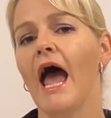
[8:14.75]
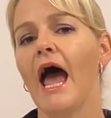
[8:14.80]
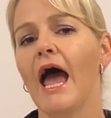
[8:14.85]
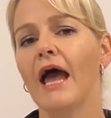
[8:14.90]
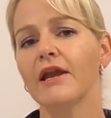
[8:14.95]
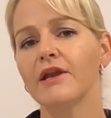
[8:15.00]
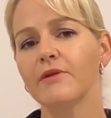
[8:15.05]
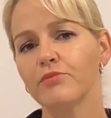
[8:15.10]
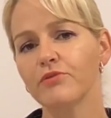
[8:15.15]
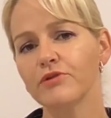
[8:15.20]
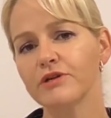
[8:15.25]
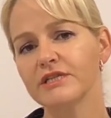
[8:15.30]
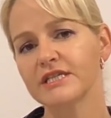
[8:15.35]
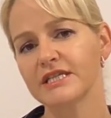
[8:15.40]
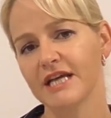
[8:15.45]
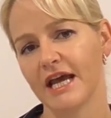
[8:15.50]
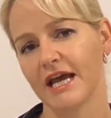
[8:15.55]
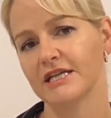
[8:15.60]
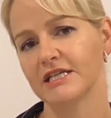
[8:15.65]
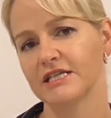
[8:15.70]
and
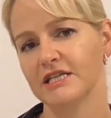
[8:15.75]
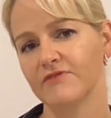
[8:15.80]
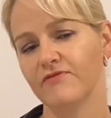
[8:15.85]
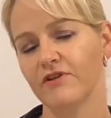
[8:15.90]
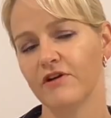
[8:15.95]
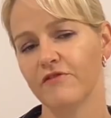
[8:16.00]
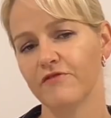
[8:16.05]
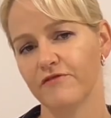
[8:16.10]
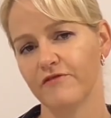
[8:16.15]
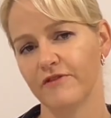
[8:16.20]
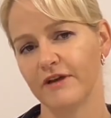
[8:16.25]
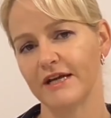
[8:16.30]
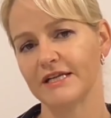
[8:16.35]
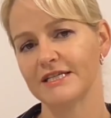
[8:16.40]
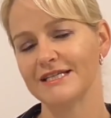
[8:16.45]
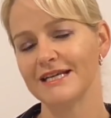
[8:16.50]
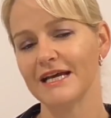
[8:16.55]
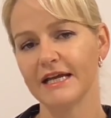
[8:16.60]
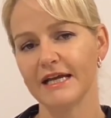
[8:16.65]
protective effects